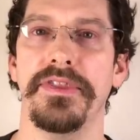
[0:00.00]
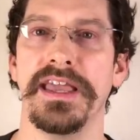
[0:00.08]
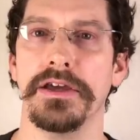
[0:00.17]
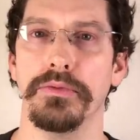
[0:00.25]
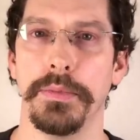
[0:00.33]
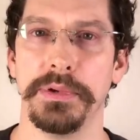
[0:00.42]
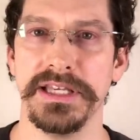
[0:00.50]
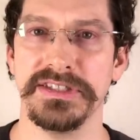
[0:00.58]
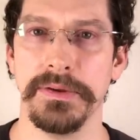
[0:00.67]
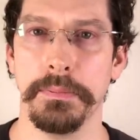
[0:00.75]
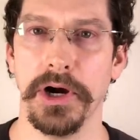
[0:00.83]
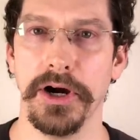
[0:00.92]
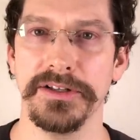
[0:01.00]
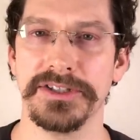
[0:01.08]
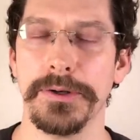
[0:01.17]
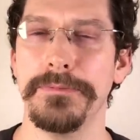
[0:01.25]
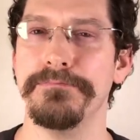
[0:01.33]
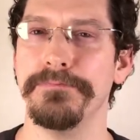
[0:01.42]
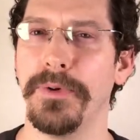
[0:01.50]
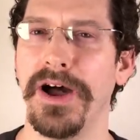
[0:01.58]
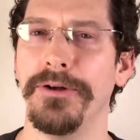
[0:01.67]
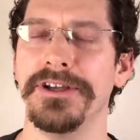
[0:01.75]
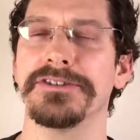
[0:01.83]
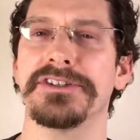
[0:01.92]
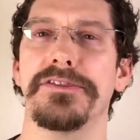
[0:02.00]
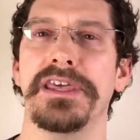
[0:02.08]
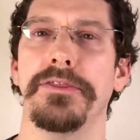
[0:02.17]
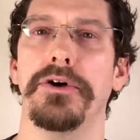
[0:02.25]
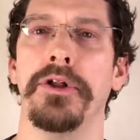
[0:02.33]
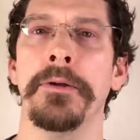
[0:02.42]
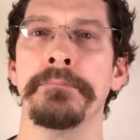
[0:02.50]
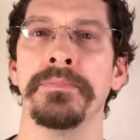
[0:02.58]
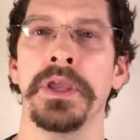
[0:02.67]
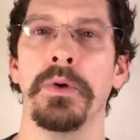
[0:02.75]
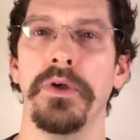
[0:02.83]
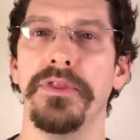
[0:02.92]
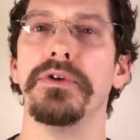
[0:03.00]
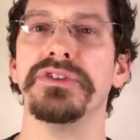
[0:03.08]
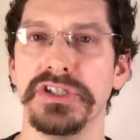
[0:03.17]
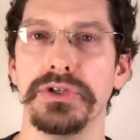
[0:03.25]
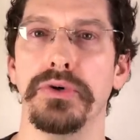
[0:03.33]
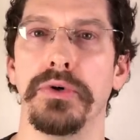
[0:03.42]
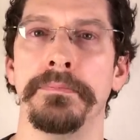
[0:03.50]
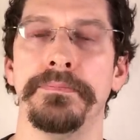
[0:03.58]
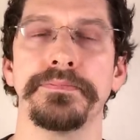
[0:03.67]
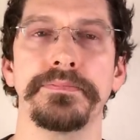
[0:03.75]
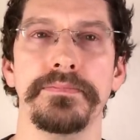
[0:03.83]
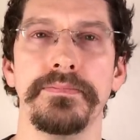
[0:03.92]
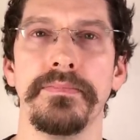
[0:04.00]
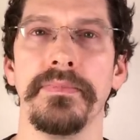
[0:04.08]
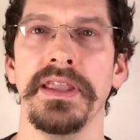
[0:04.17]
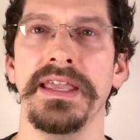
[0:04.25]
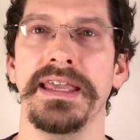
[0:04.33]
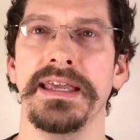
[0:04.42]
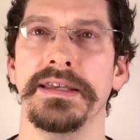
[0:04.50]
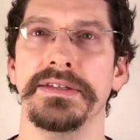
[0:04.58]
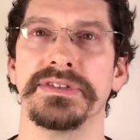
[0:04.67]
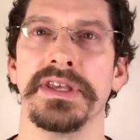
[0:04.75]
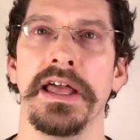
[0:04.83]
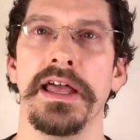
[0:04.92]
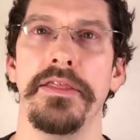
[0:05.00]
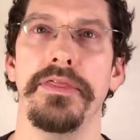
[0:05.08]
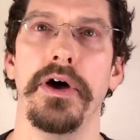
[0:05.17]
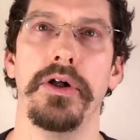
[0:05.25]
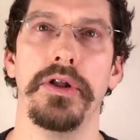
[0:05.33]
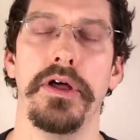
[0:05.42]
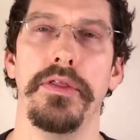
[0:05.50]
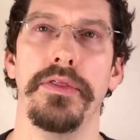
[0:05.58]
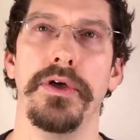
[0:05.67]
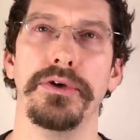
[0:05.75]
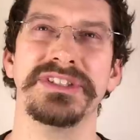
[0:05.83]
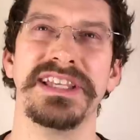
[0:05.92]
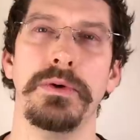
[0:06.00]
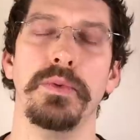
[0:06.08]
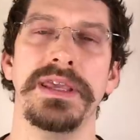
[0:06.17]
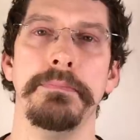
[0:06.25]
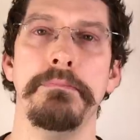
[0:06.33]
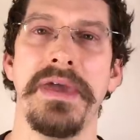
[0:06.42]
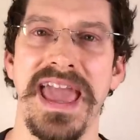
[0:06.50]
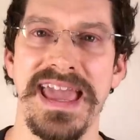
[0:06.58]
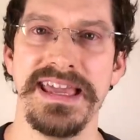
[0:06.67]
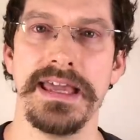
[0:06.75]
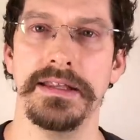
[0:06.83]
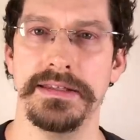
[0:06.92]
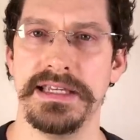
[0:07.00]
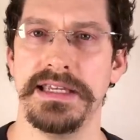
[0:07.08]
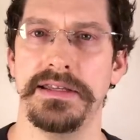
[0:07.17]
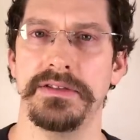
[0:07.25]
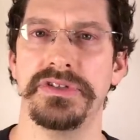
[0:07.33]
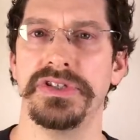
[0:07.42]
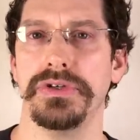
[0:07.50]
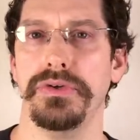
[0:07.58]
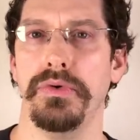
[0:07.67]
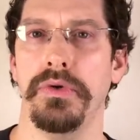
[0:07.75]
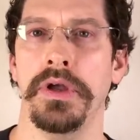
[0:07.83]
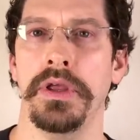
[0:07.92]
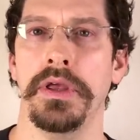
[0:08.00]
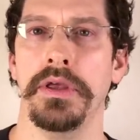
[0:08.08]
they can replace the parts. Well, here's the thing. What they'll do is they'll say, we may need to